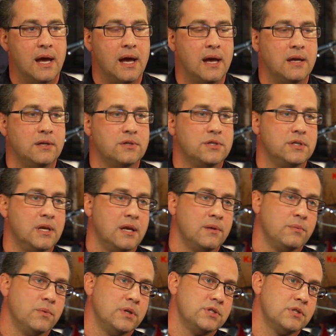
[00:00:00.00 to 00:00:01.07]
I
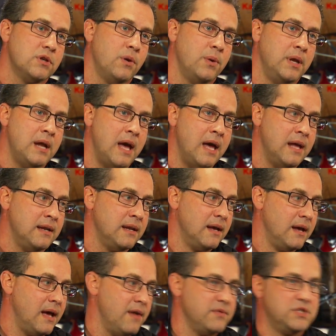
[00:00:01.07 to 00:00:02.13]
understand what's going
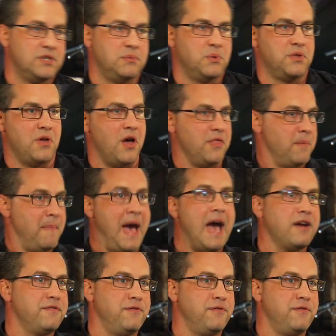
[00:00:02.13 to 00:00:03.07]
on, obviously, with all the Mac